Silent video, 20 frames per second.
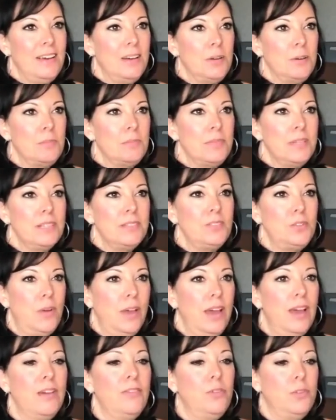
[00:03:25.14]
Um, so
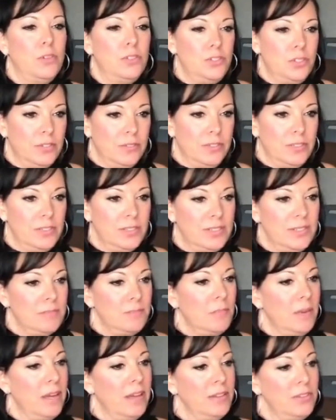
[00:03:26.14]
I had four
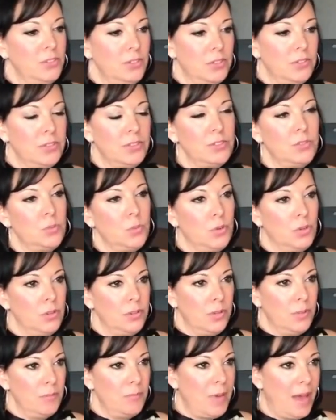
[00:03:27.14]
servers. My servers
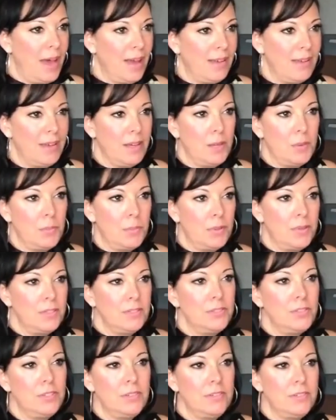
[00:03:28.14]
were the backup
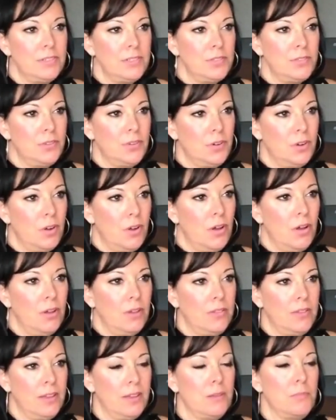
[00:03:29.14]
servers for
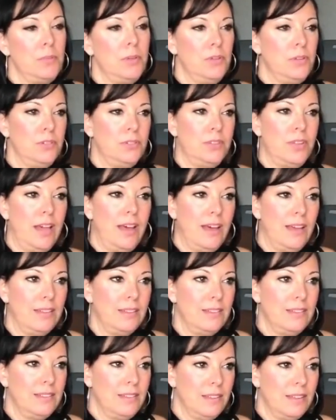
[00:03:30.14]
all the computers at
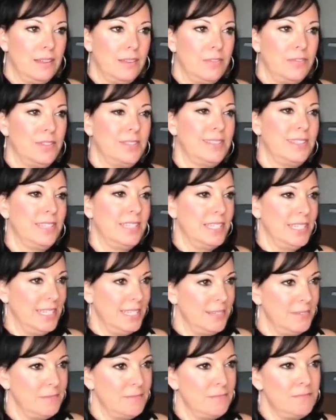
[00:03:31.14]
the
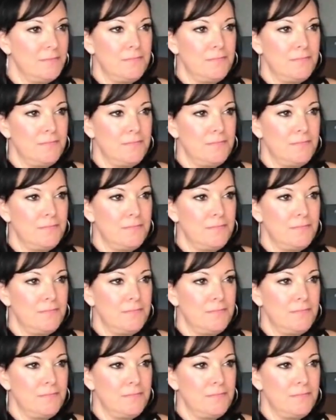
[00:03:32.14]
facility.